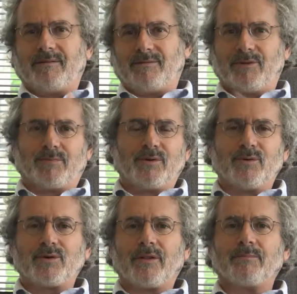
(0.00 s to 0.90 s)
to
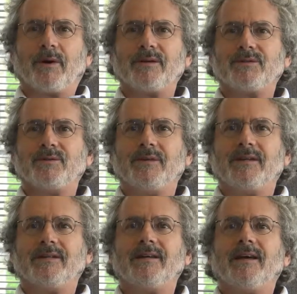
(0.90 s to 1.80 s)
produce all the parts you
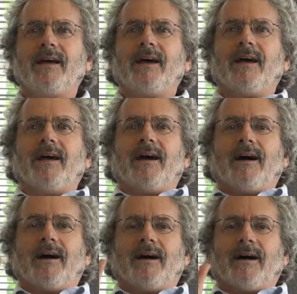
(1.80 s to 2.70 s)
need.
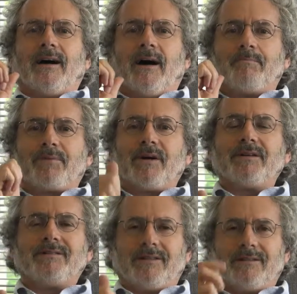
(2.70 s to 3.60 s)
A
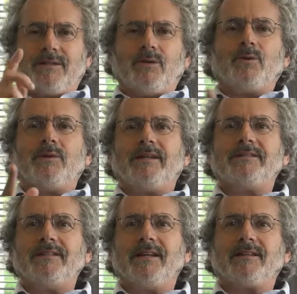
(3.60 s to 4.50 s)
person, you
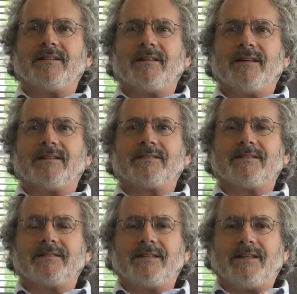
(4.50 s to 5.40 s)
listening to
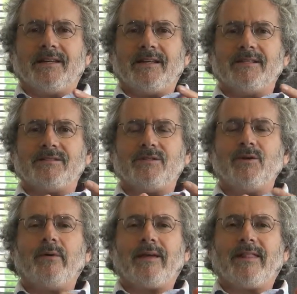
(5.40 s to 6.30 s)
this, is
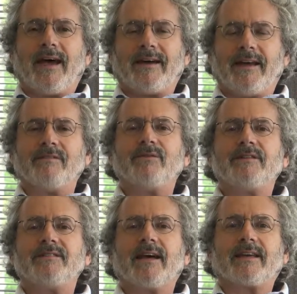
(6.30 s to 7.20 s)
doing that every
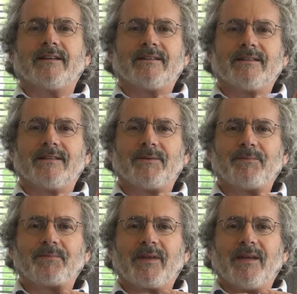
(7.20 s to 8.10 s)
second.
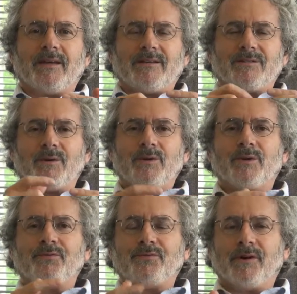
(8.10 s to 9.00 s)
So
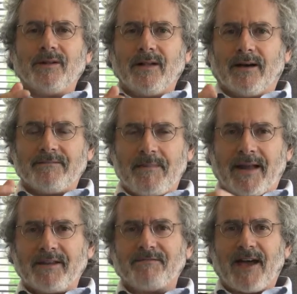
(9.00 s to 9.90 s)
you're full of
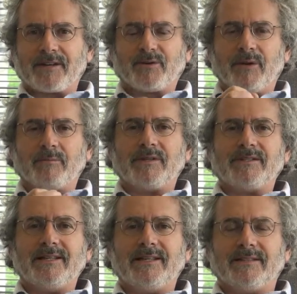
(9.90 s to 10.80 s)
manufacturing
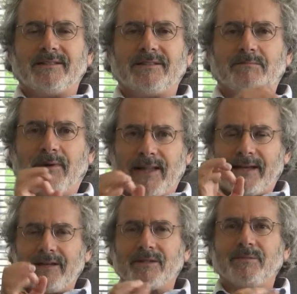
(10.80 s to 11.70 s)
machines,
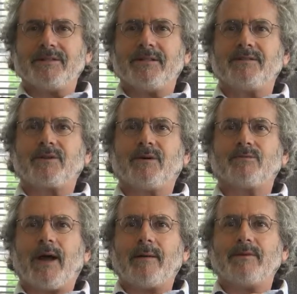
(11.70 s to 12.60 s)
molecular machines called
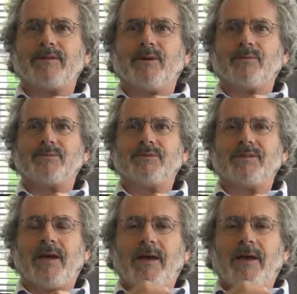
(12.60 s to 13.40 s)
ribosomes,